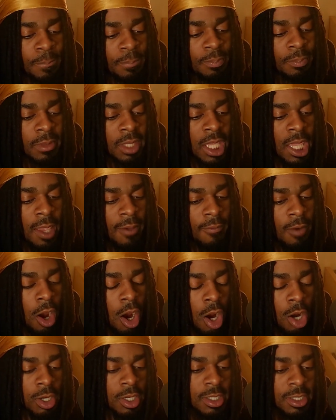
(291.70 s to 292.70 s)
give
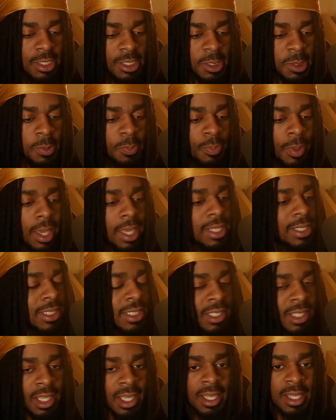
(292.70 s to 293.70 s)
artists space
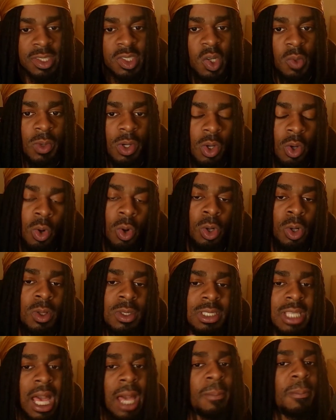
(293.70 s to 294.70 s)
to record on
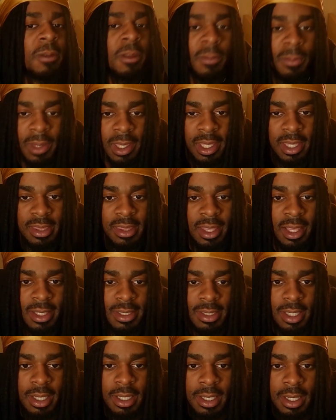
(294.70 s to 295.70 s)
top of the beat and things
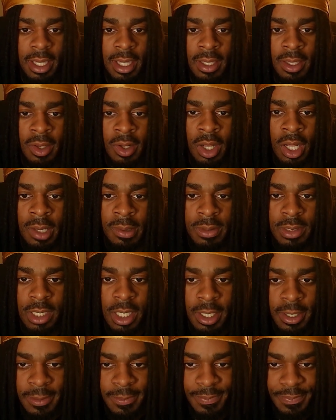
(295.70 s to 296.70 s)
like that. You know what I'm saying?